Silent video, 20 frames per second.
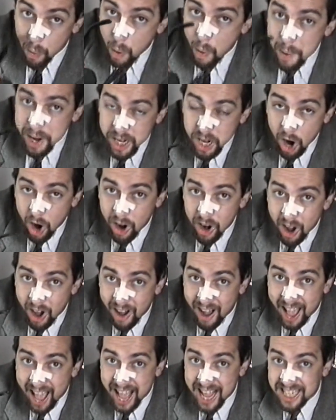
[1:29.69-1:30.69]
What we got on our
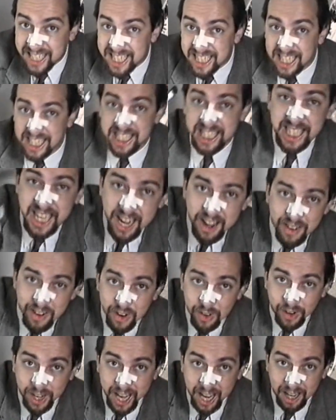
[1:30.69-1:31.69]
hands is a serial
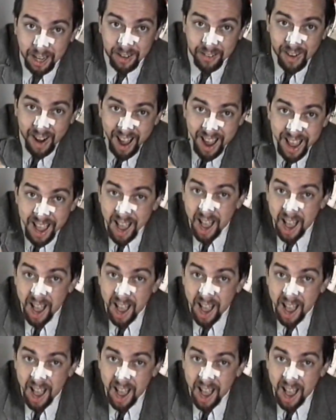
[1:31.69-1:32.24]
killer, right?